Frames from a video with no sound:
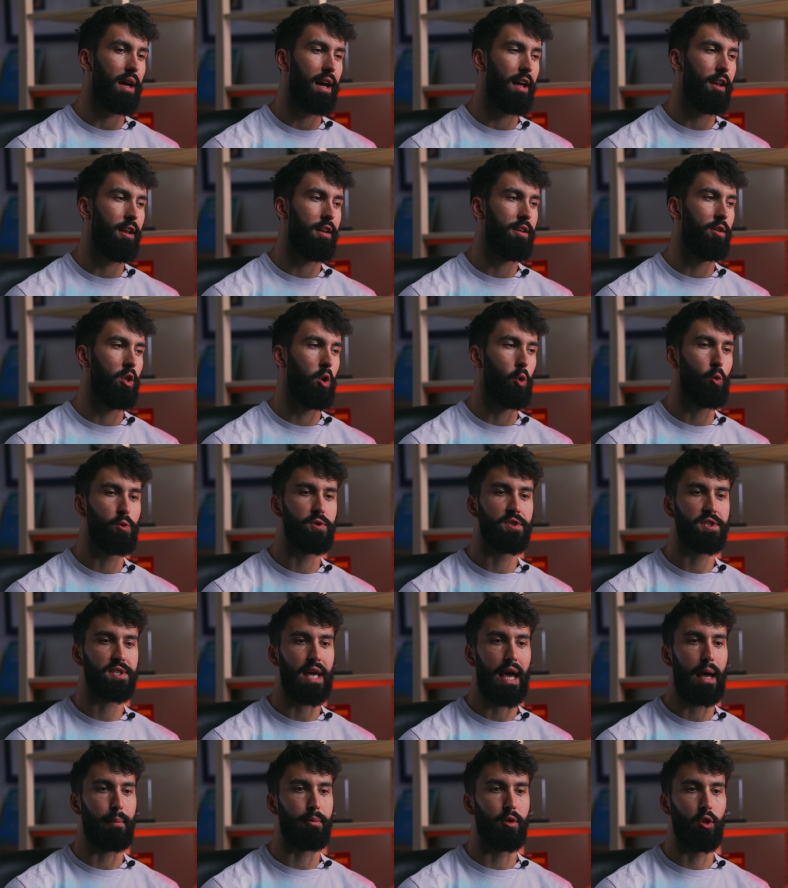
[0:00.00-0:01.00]
and lose
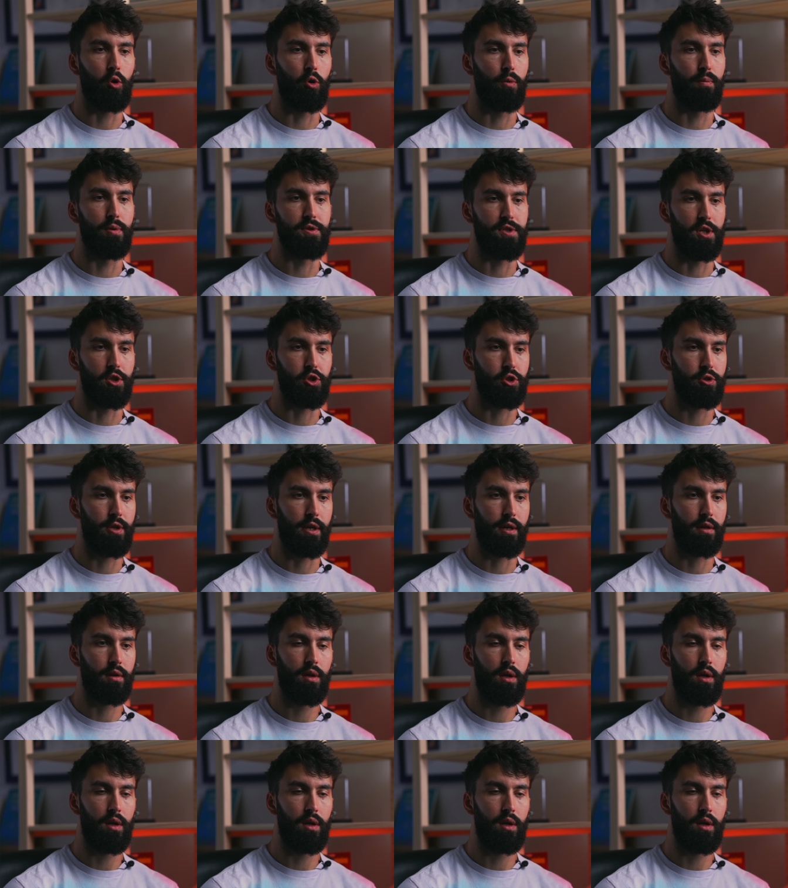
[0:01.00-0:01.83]
scapular positioning.